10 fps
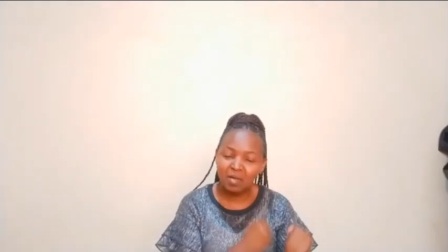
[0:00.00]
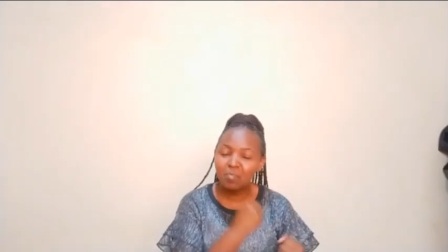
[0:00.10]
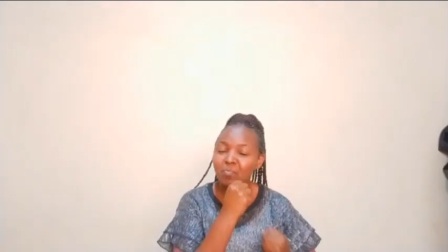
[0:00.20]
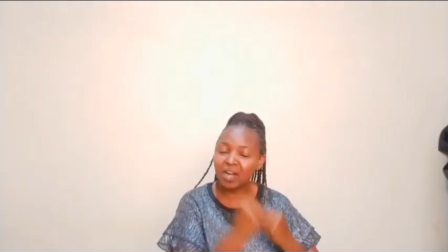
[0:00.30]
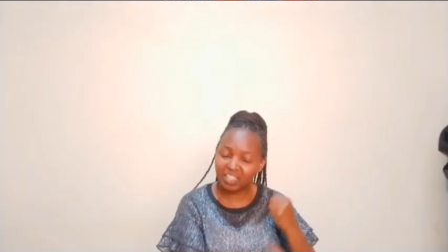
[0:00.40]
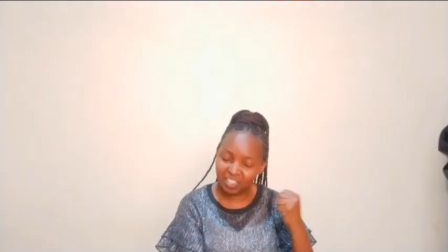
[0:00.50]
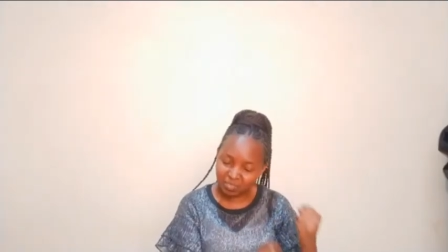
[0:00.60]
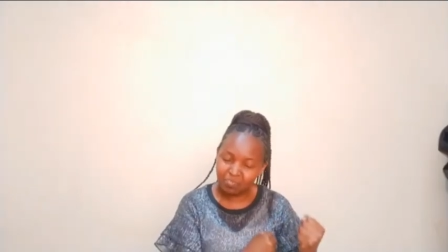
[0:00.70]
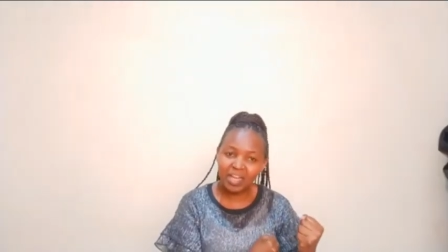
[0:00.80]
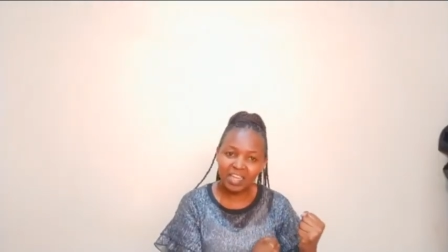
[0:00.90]

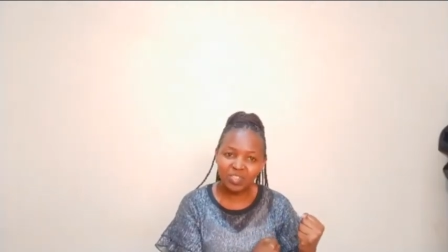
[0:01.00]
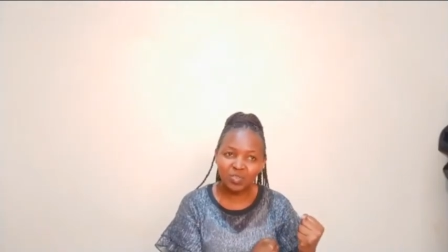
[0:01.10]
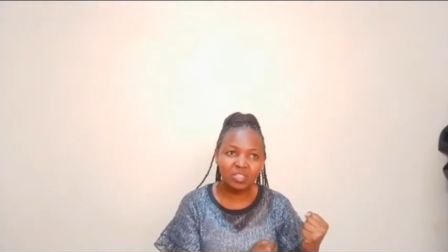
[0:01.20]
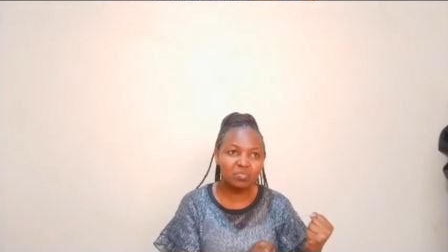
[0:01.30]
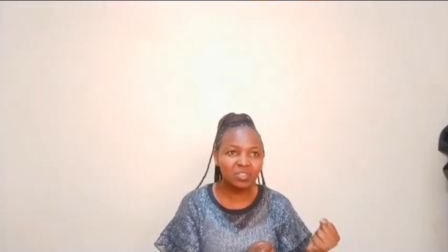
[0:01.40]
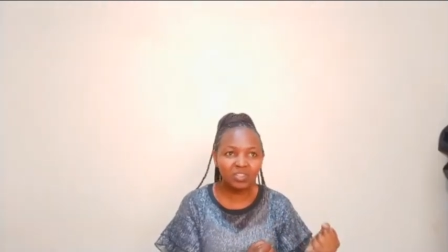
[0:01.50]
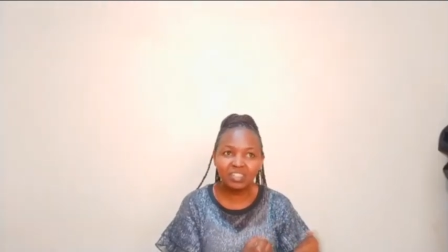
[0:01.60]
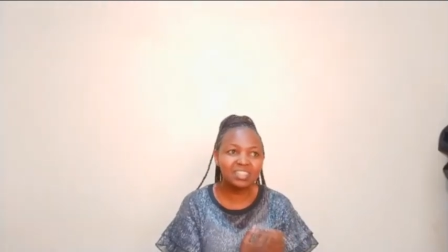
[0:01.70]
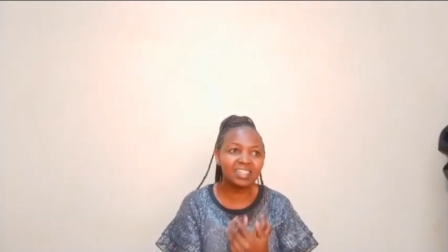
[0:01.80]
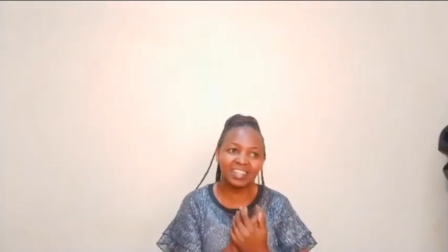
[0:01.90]
Maximize with it,
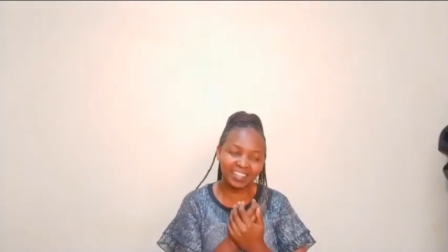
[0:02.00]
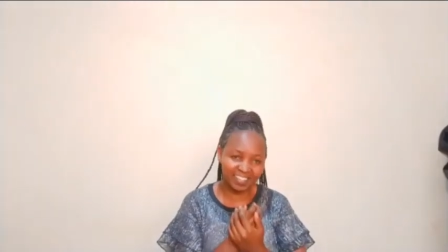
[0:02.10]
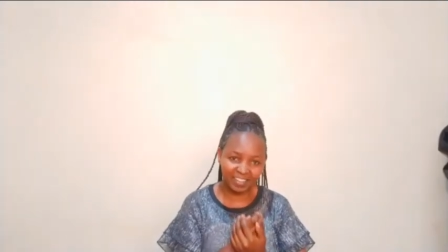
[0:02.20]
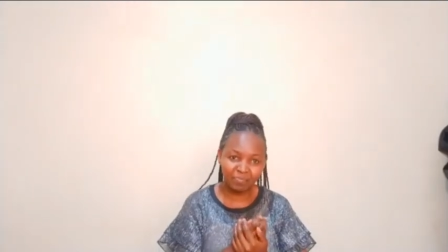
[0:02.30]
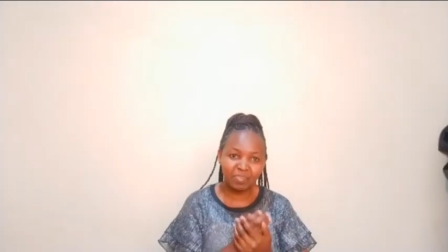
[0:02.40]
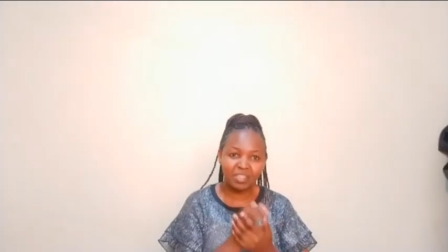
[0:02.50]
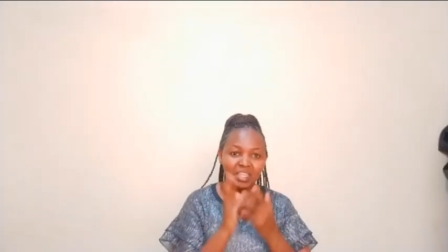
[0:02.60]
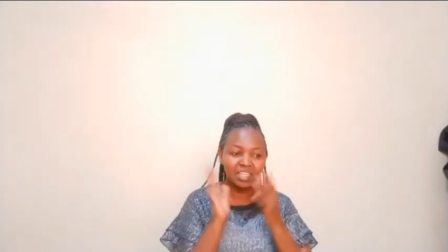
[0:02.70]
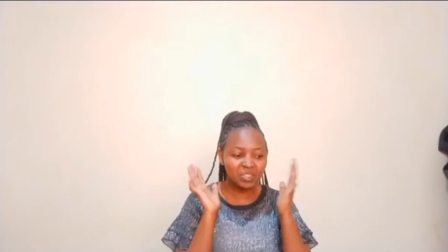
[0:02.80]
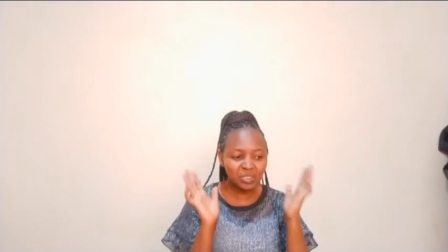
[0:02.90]
because
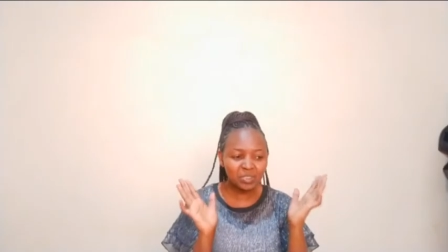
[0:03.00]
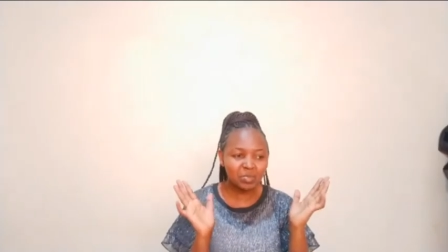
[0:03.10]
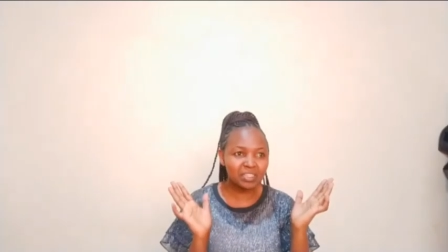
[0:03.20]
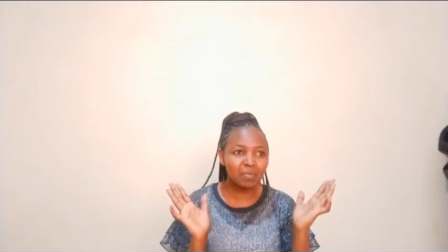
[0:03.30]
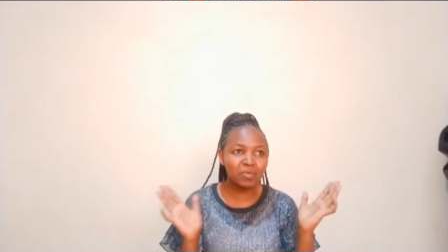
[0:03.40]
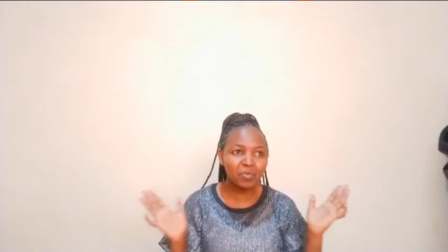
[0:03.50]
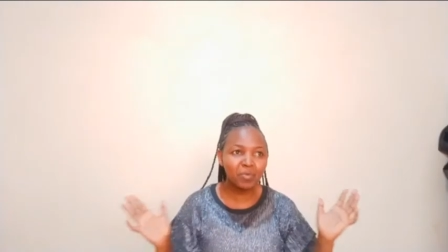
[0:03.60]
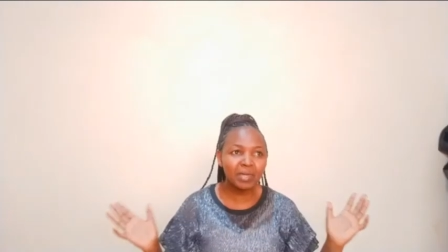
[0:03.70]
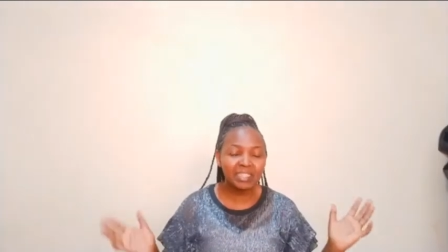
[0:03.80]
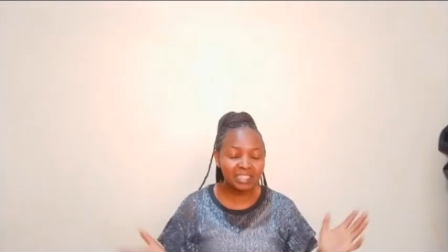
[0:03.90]
YouTube, some people
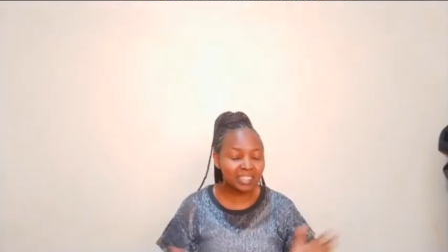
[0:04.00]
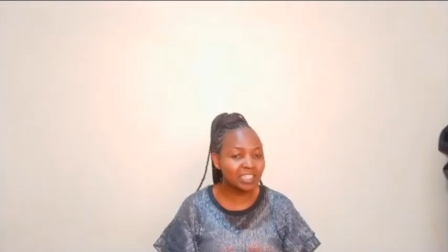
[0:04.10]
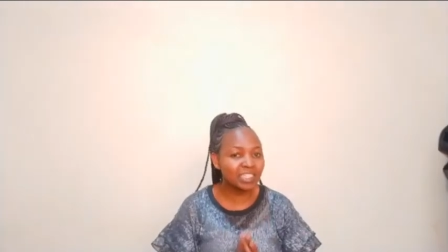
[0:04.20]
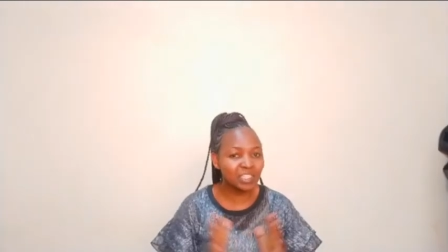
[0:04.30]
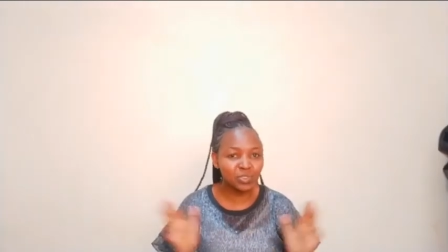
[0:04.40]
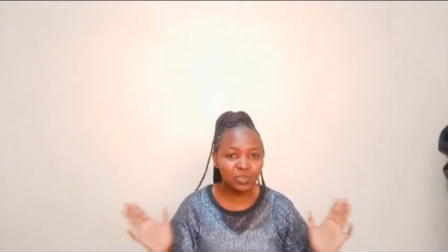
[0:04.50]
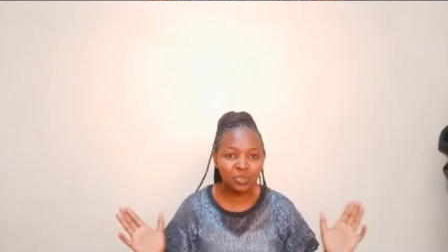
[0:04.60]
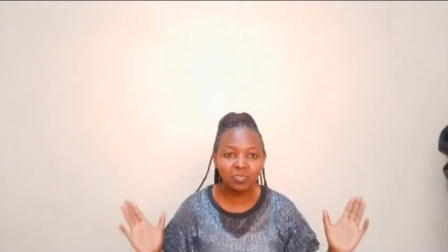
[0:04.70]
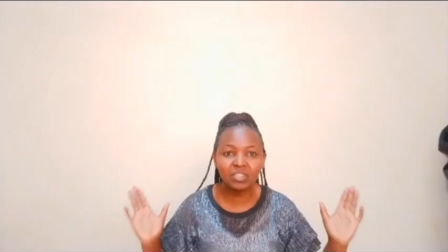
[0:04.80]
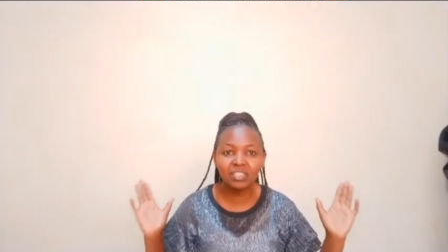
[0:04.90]
might say that
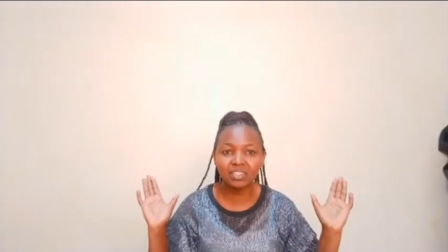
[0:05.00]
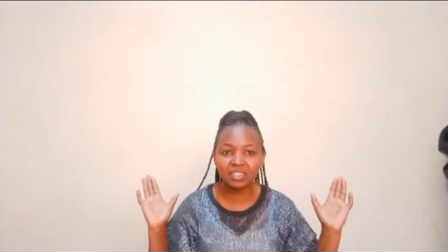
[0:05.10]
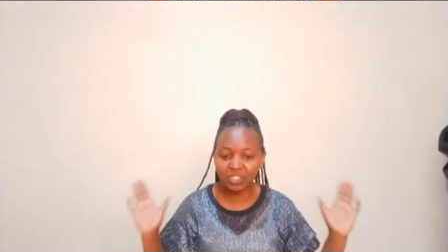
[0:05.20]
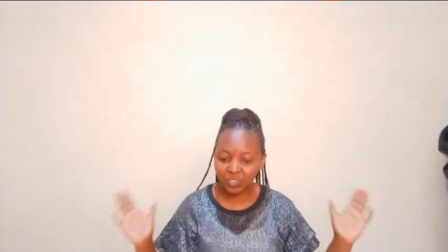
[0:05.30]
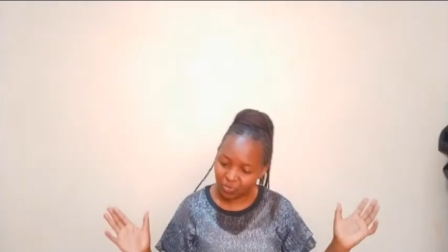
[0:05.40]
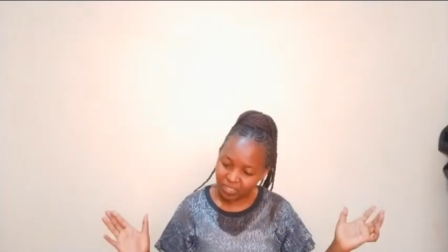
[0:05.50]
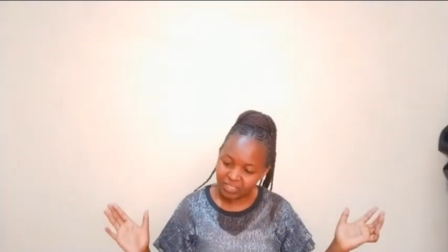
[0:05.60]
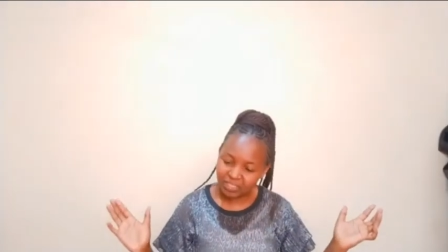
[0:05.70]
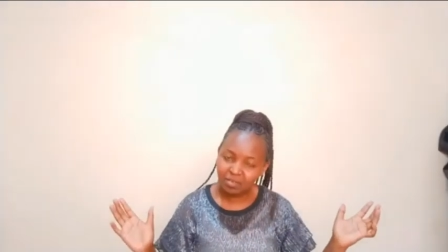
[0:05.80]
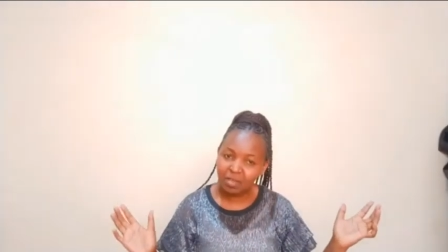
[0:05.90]
YouTube is
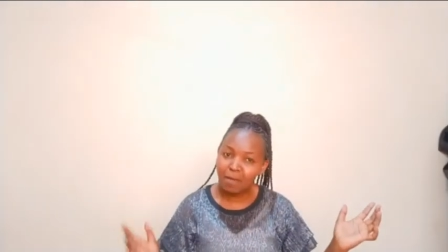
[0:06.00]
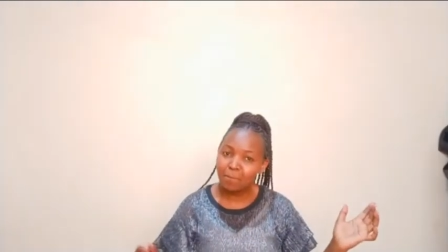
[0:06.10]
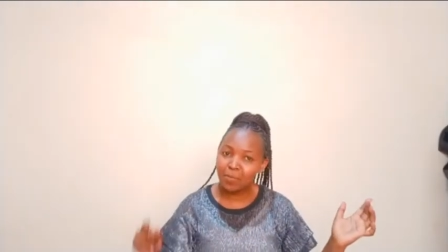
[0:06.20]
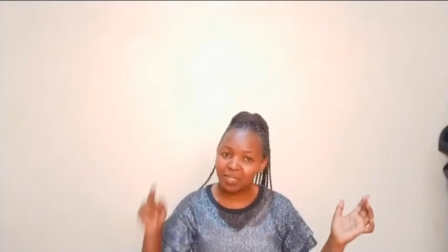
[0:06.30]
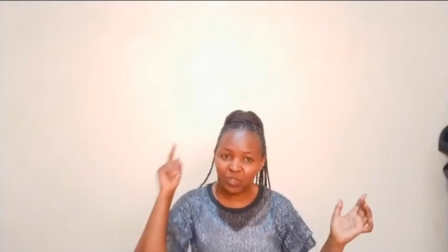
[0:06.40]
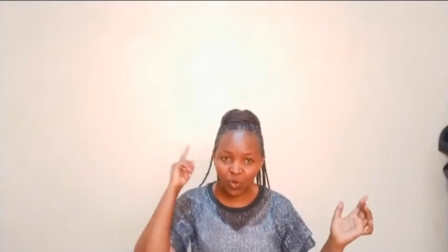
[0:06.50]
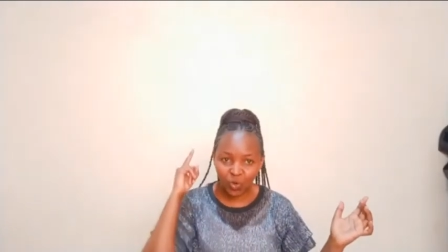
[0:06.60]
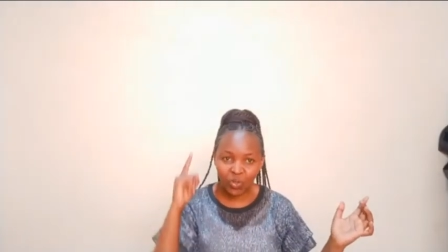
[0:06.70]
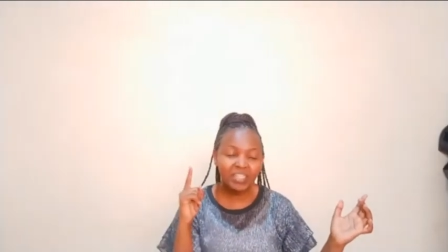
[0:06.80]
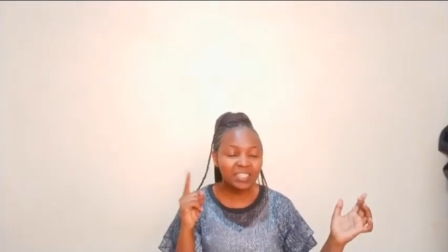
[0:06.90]
saturated, but
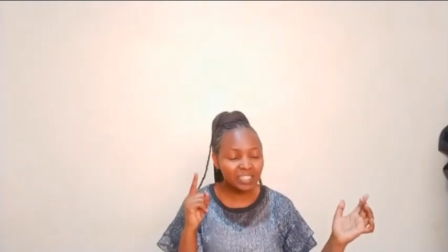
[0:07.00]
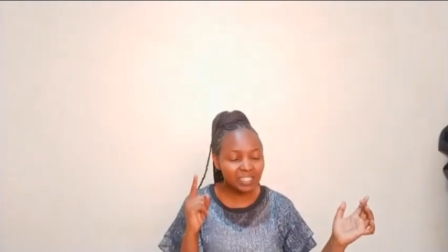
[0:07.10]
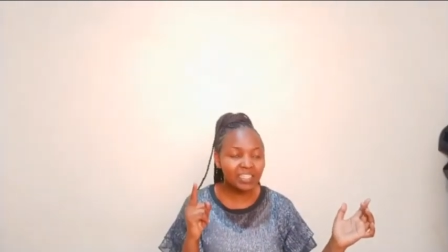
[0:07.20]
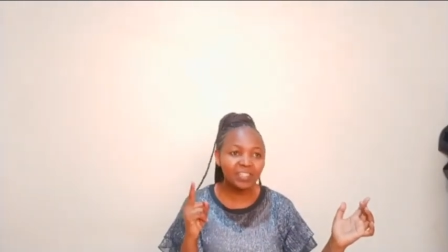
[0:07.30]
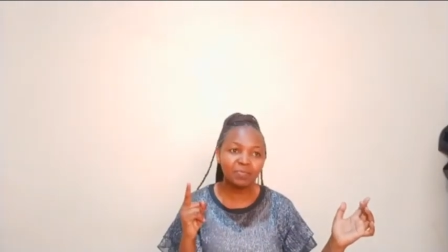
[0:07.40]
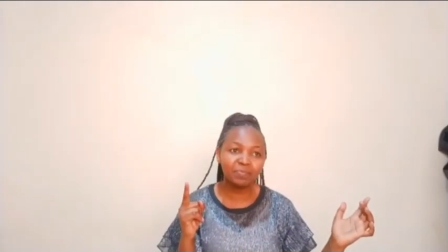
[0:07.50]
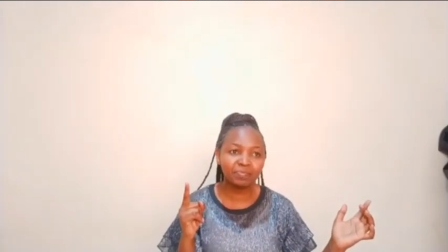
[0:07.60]
honestly,